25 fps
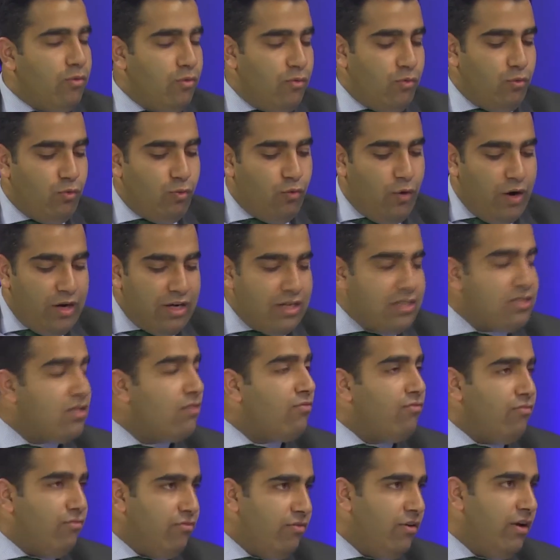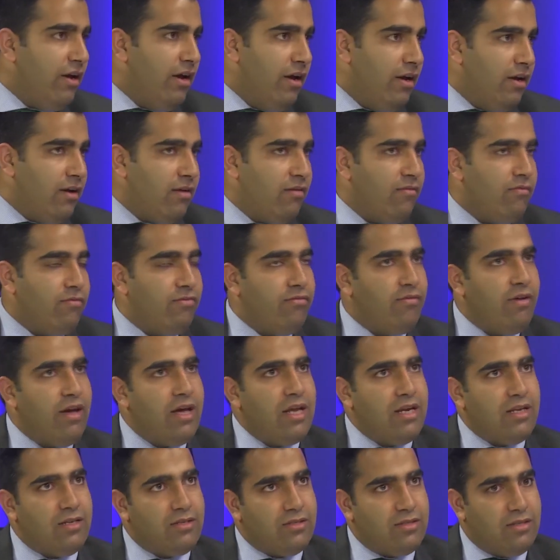What is the fear?
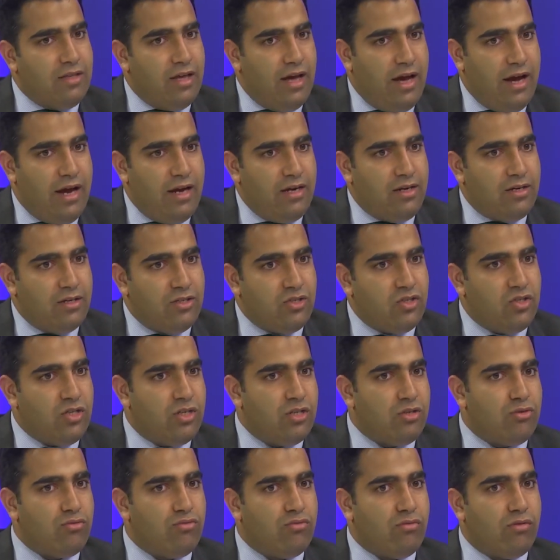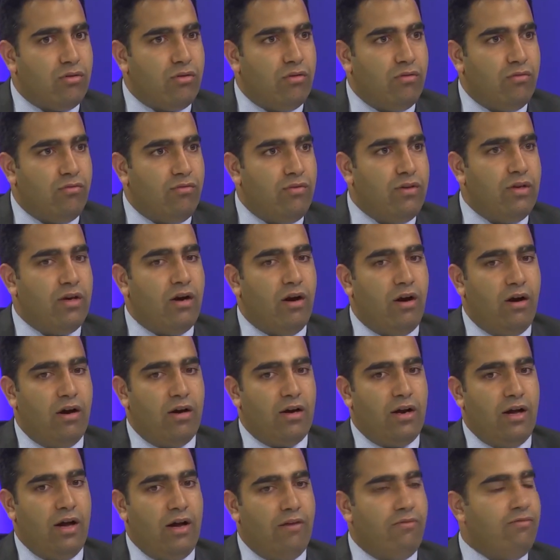Fear is that since we
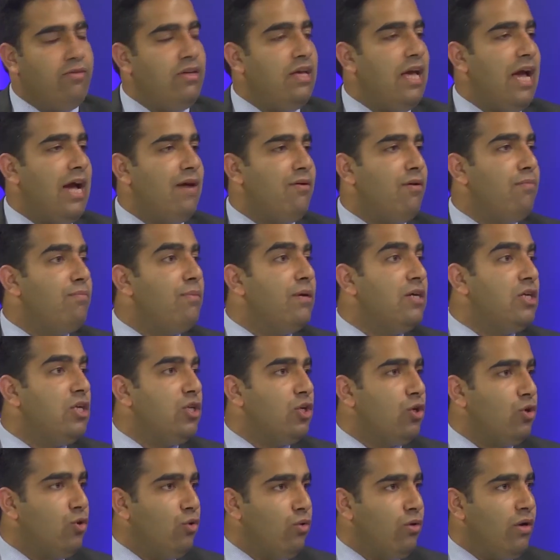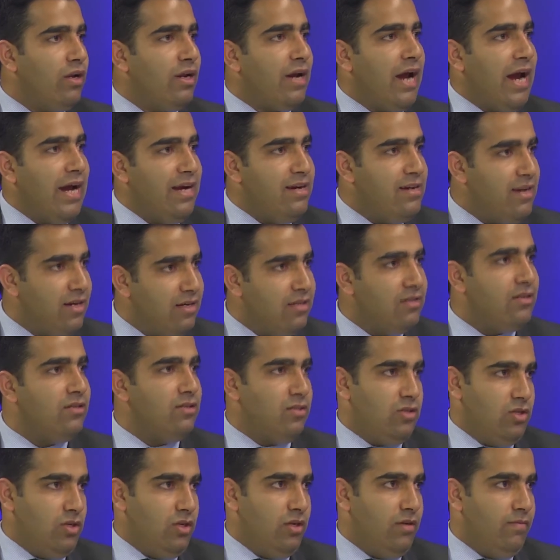have a particular
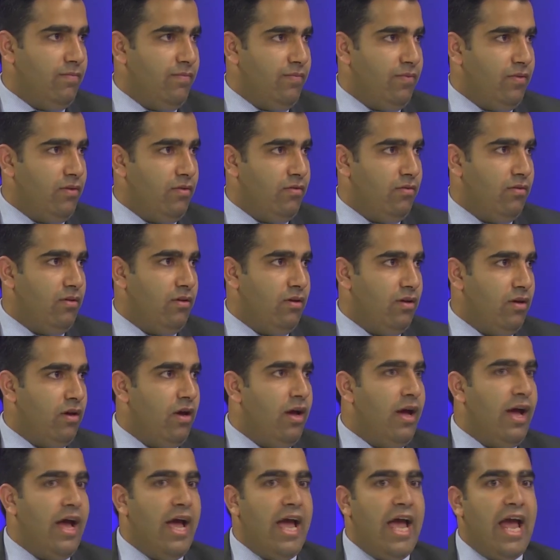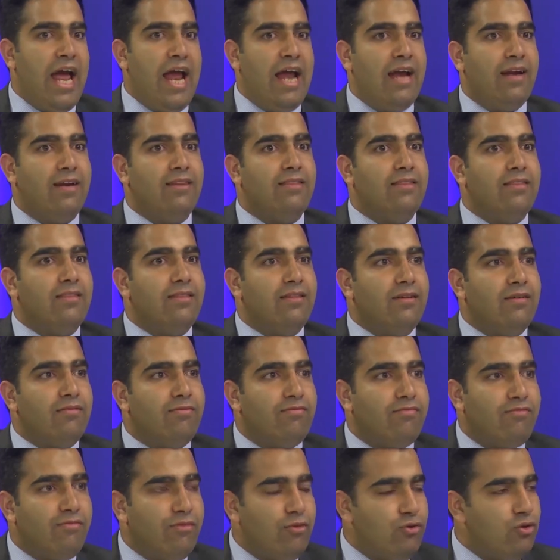identity and the
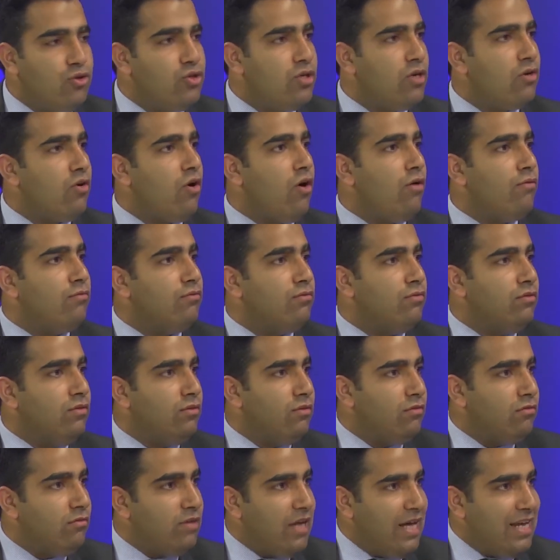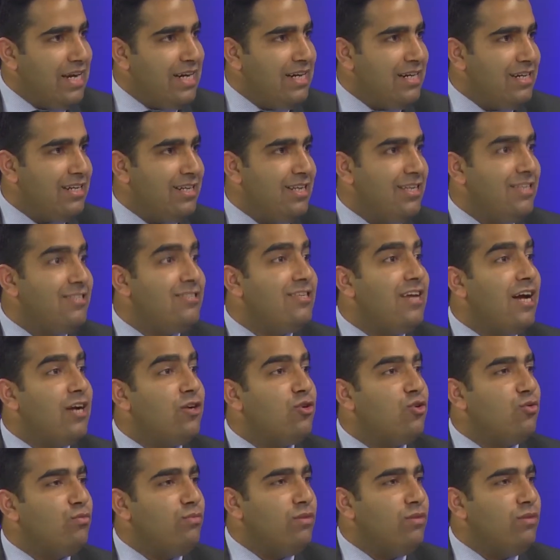future of the territory is yet to